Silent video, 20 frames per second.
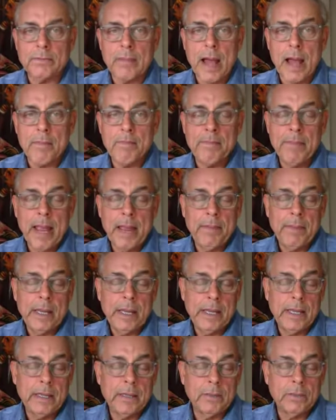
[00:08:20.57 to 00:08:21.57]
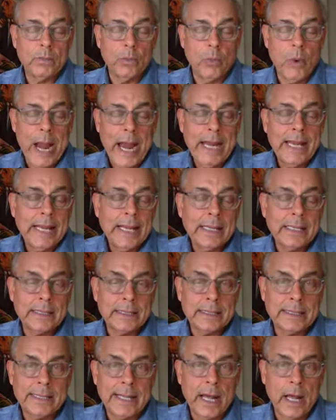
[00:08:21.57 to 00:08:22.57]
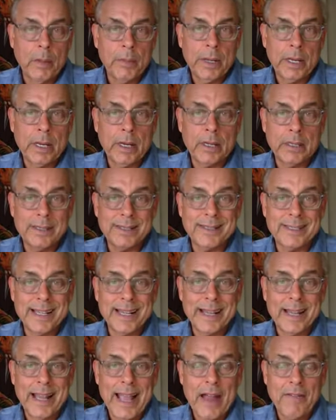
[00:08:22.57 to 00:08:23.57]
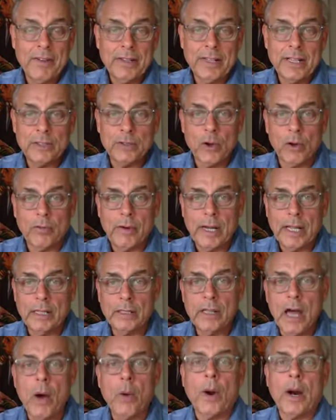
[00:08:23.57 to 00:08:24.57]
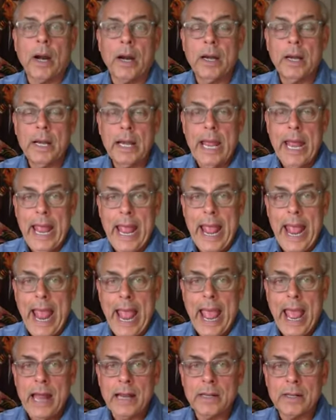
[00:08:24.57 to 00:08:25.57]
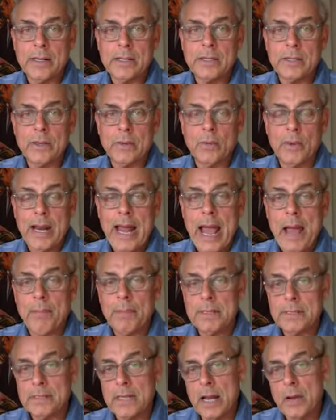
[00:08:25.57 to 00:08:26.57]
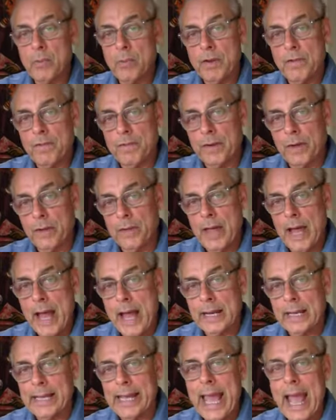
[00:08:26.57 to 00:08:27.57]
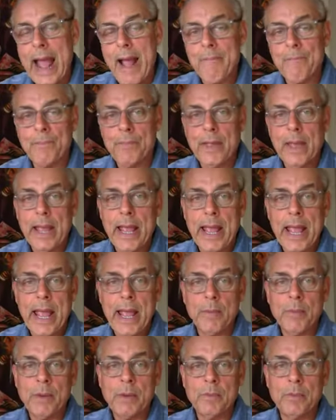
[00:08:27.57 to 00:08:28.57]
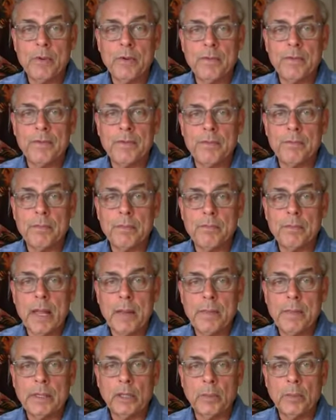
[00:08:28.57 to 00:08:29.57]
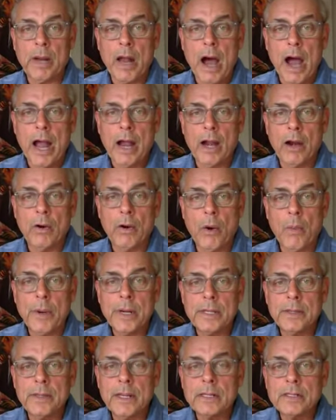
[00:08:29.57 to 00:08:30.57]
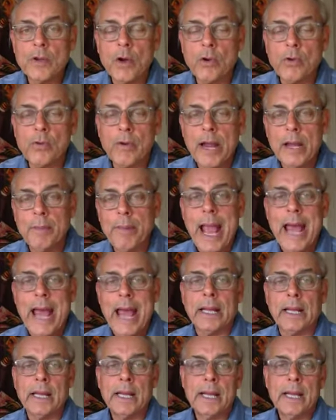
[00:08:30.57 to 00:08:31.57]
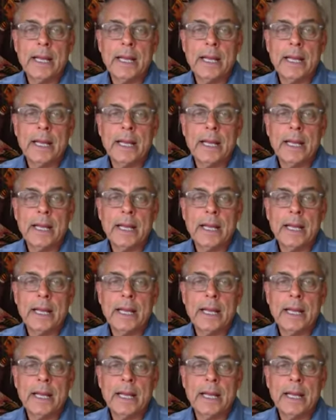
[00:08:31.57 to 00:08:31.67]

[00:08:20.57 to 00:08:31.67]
I may be waiting to sell because everything's already lower. And what happens then, we fill that gap and we move maybe a little bit higher, or there's no great panic.